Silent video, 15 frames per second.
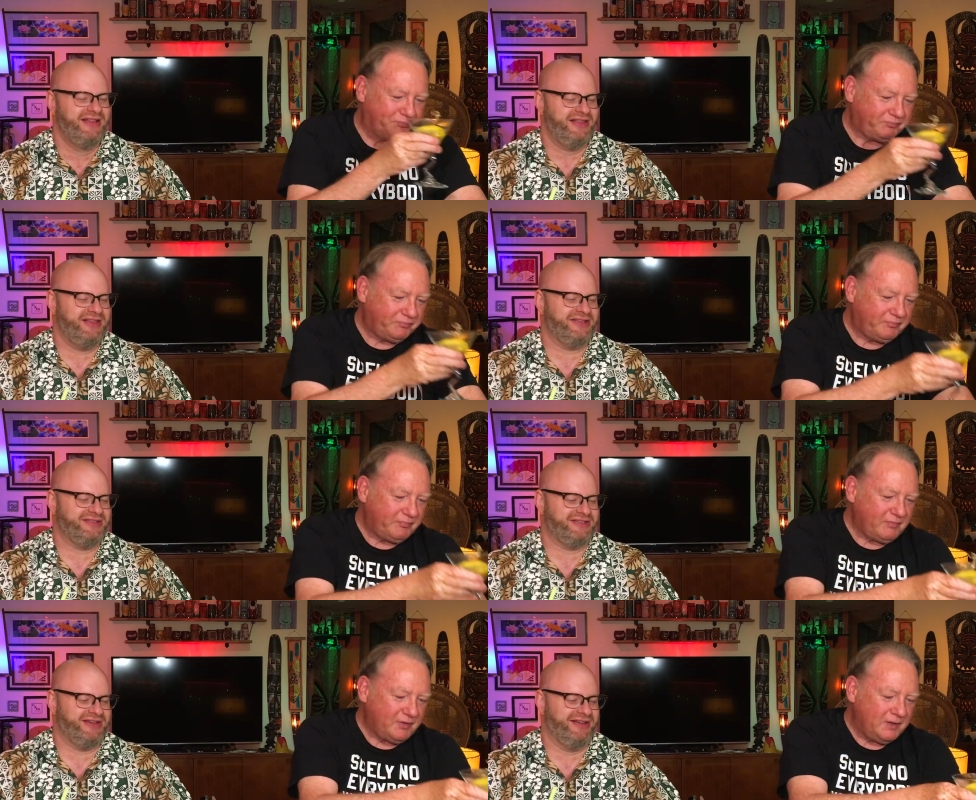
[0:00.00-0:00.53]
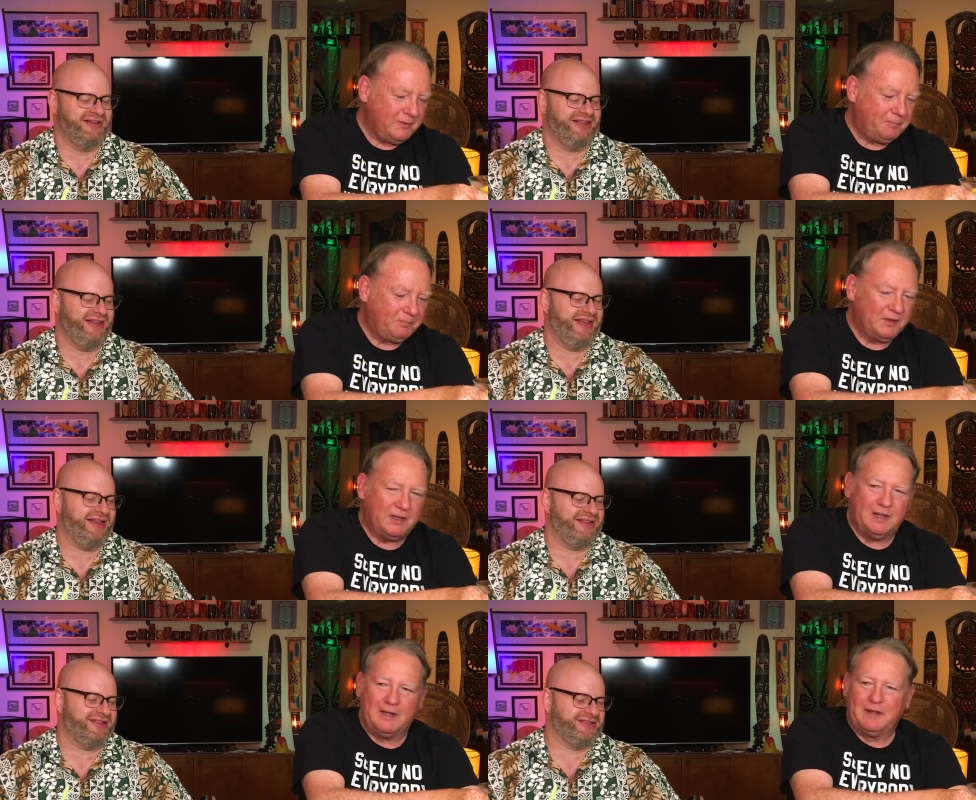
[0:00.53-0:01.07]
Speaker 1: This,
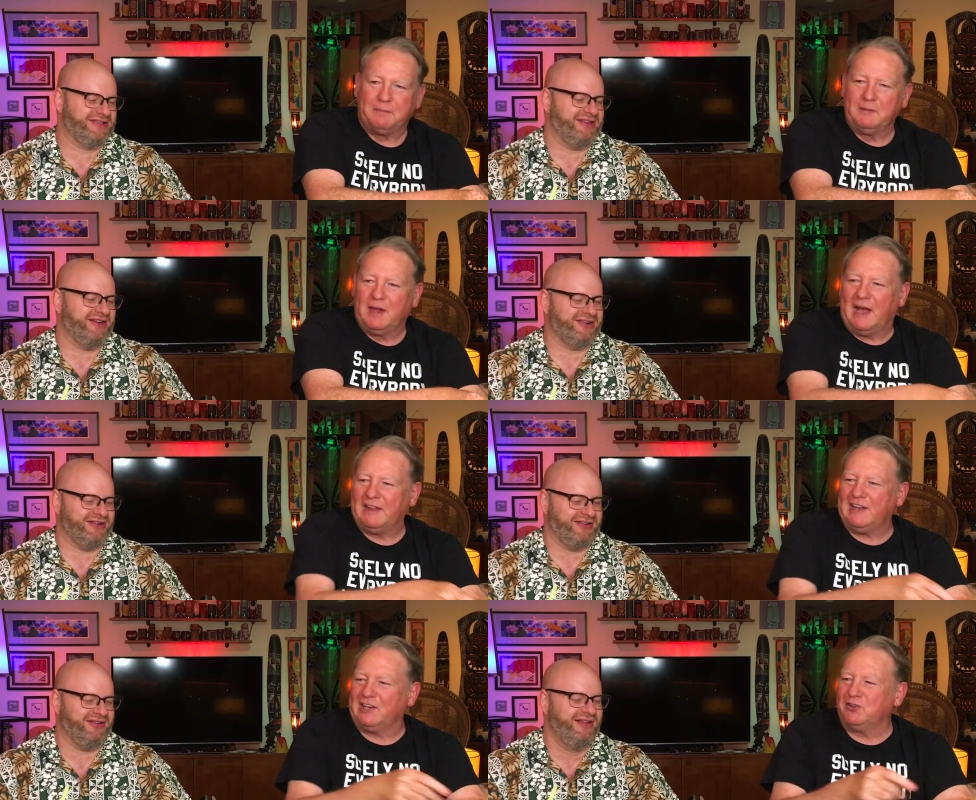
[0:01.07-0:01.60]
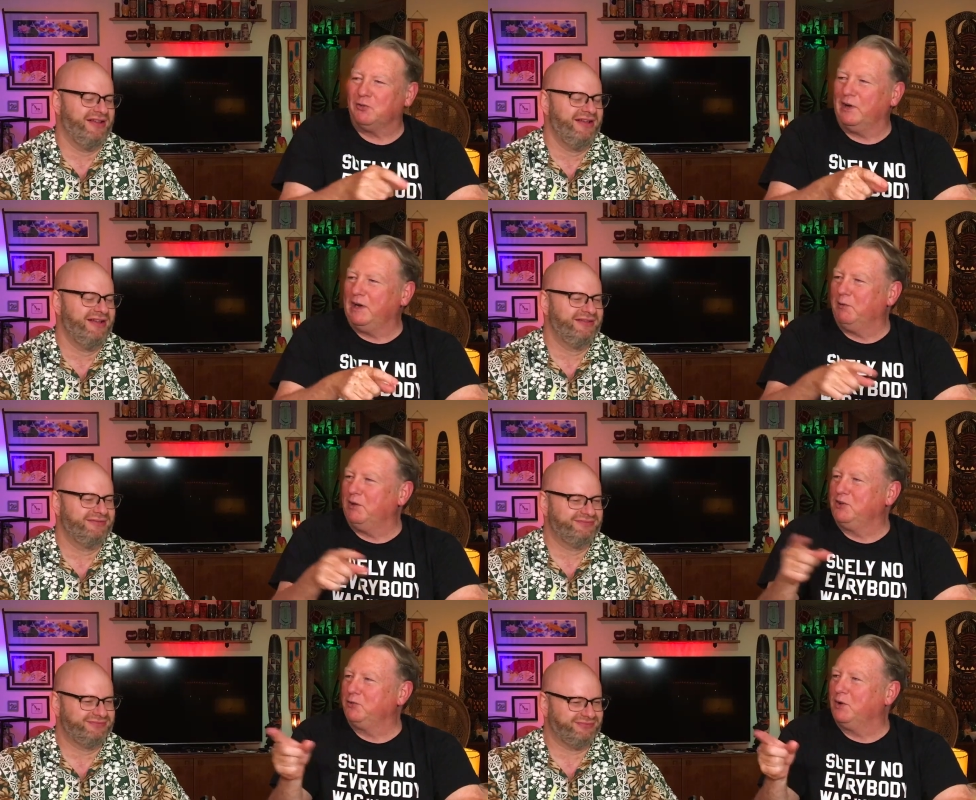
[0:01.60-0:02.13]
this I think
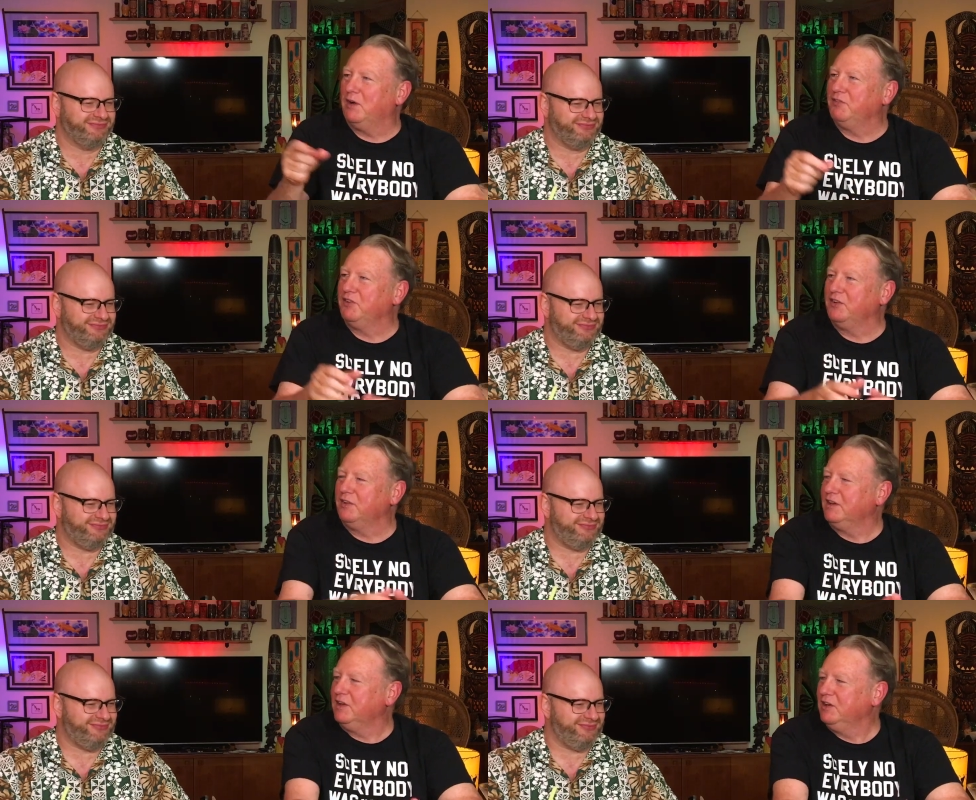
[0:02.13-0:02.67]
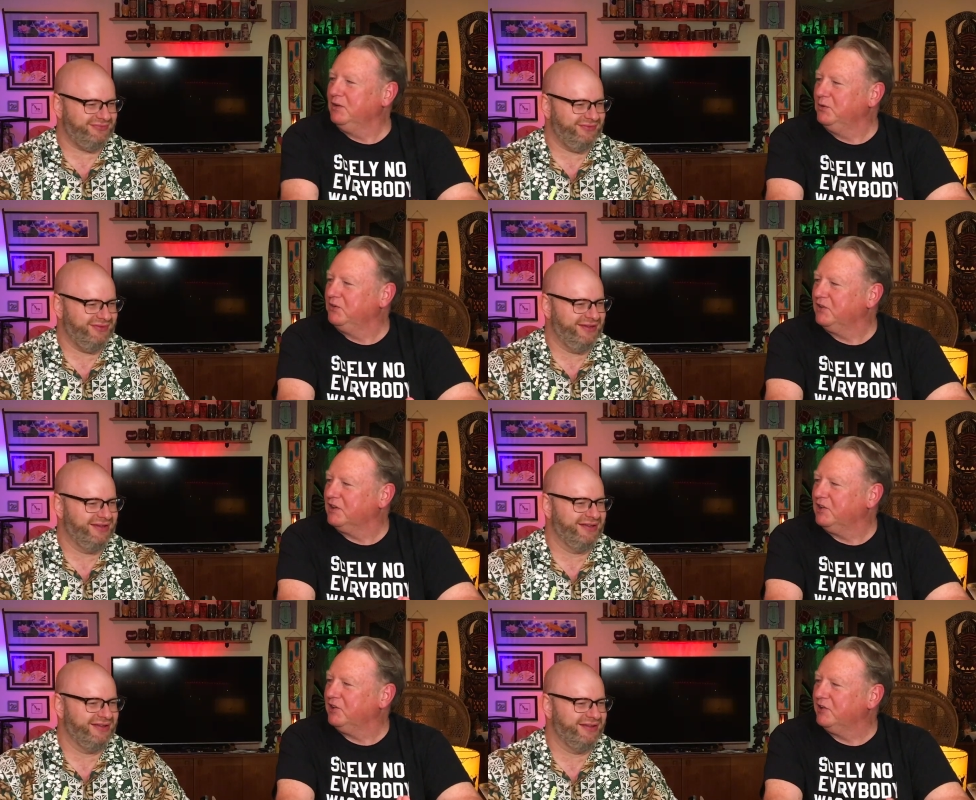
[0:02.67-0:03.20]
2112 is in the new
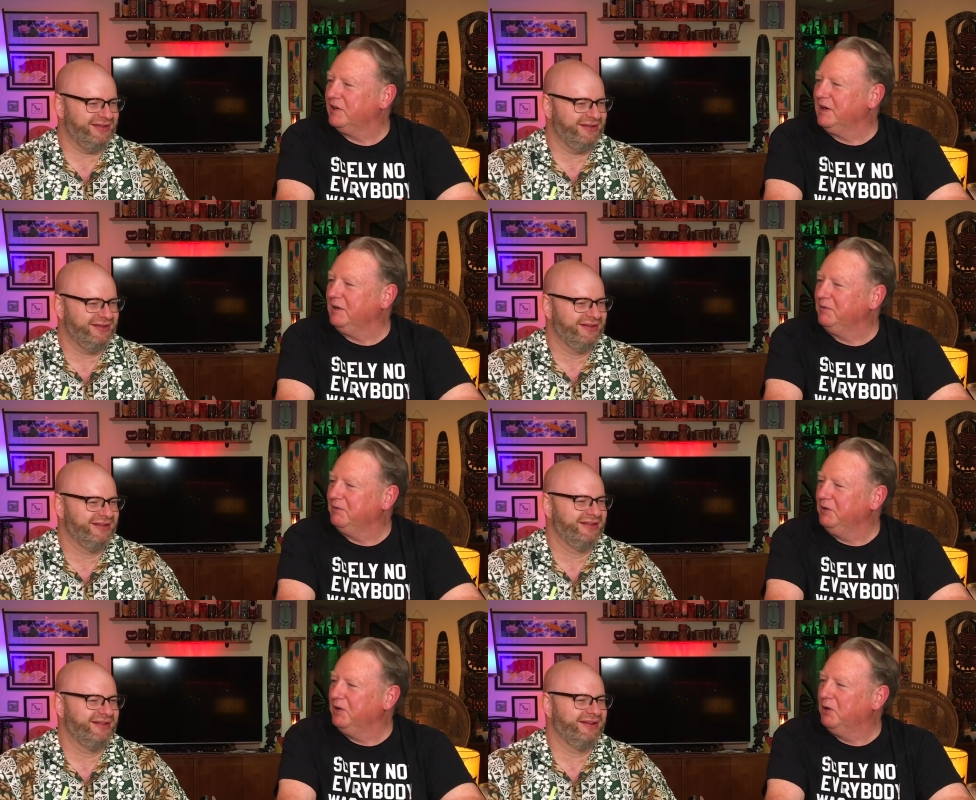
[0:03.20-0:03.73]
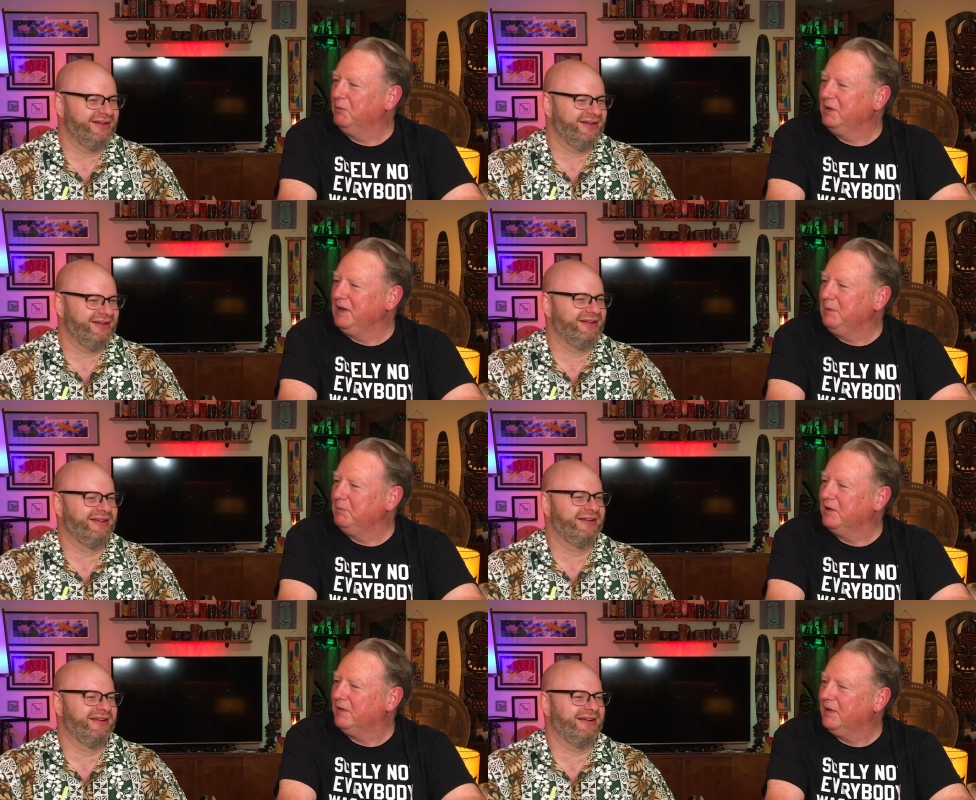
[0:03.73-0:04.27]
security, you know,
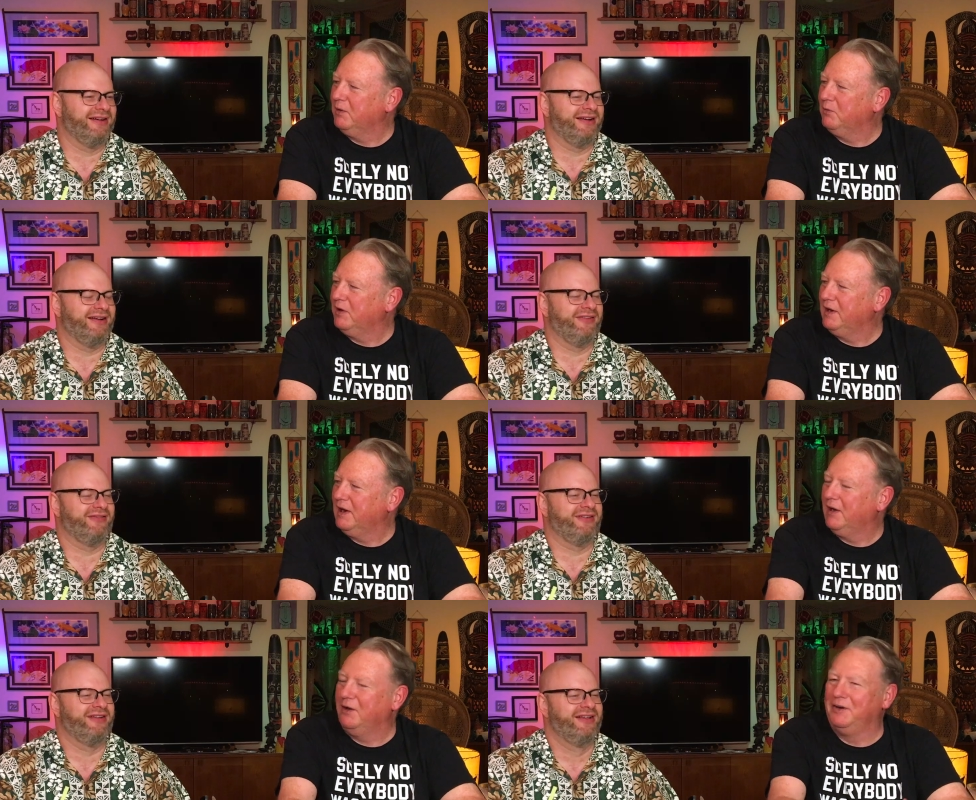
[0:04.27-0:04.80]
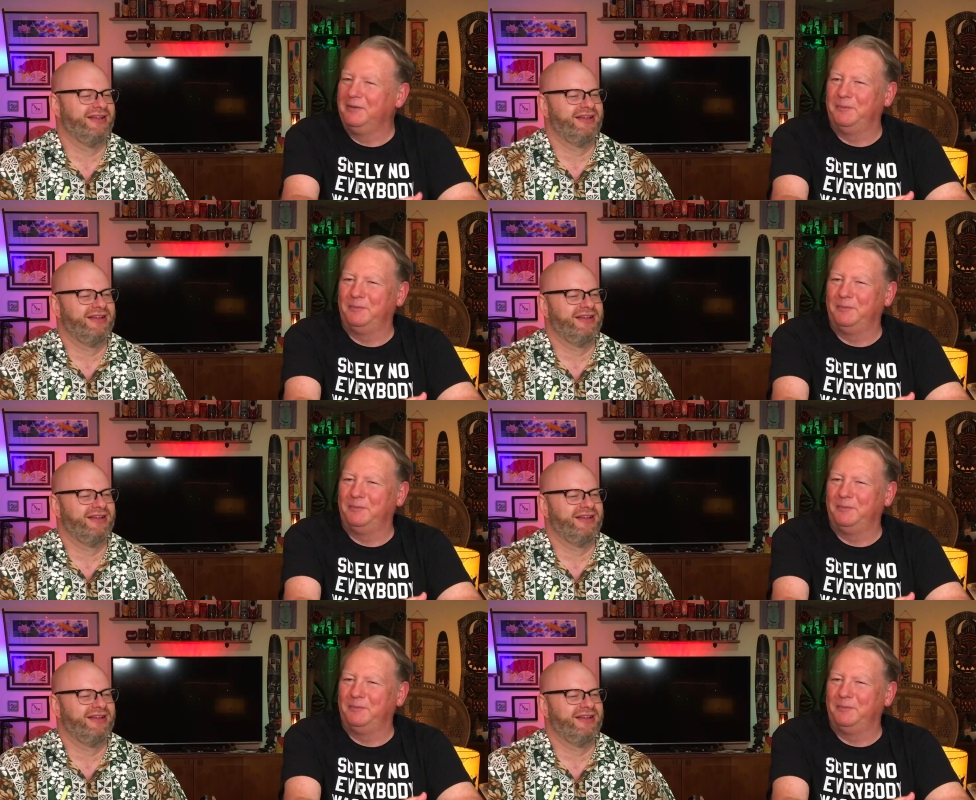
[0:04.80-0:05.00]
email that went out.